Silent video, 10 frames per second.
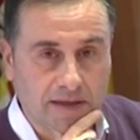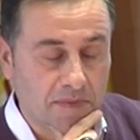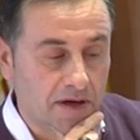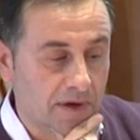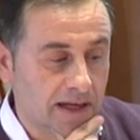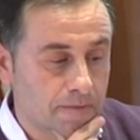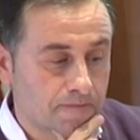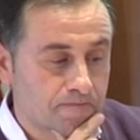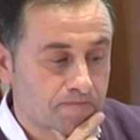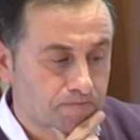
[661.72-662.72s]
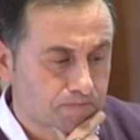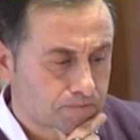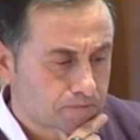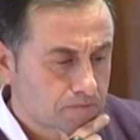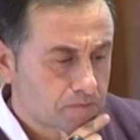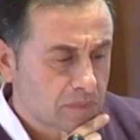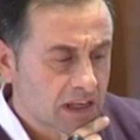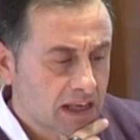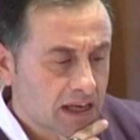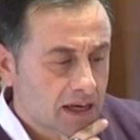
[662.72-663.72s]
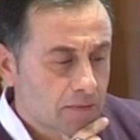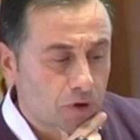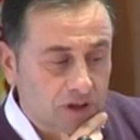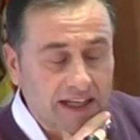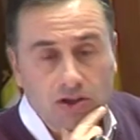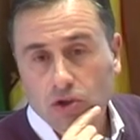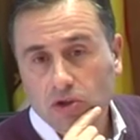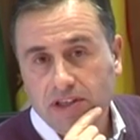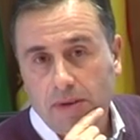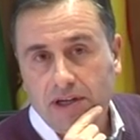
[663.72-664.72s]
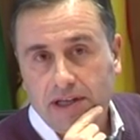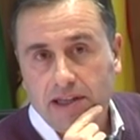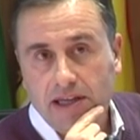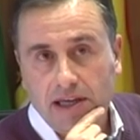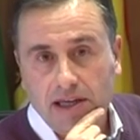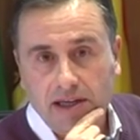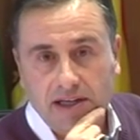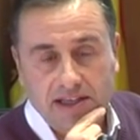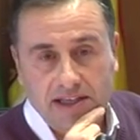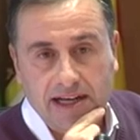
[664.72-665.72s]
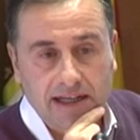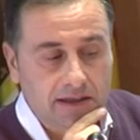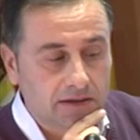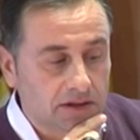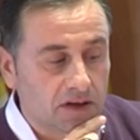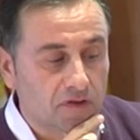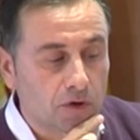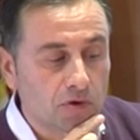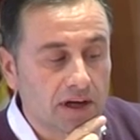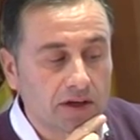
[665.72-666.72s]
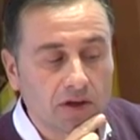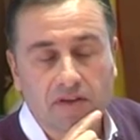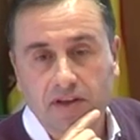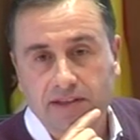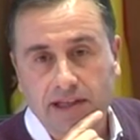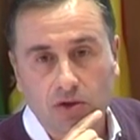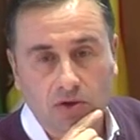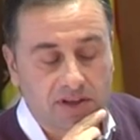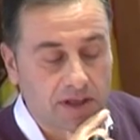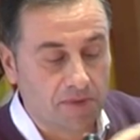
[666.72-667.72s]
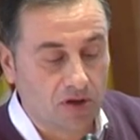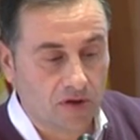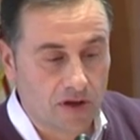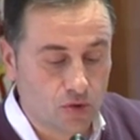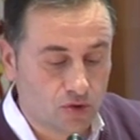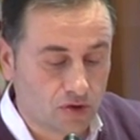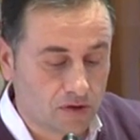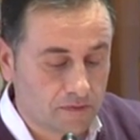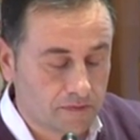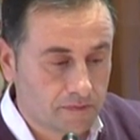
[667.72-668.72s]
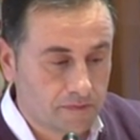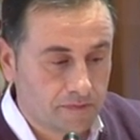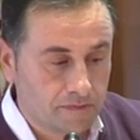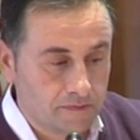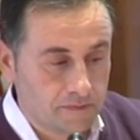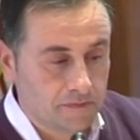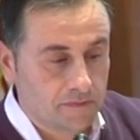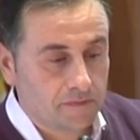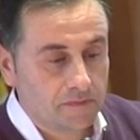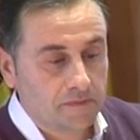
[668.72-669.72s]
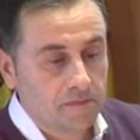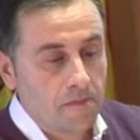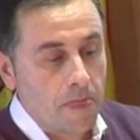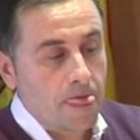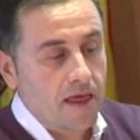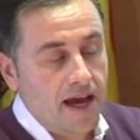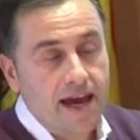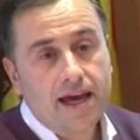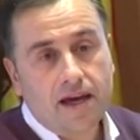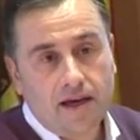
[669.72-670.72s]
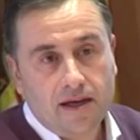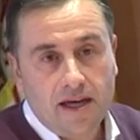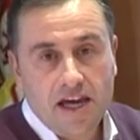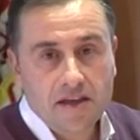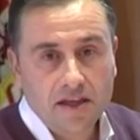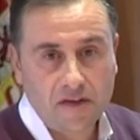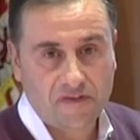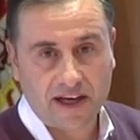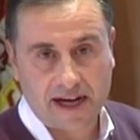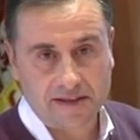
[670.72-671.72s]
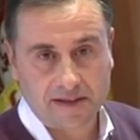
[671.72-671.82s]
petitions and discuss the rest of them. So the form should be filled in and the terms accepted.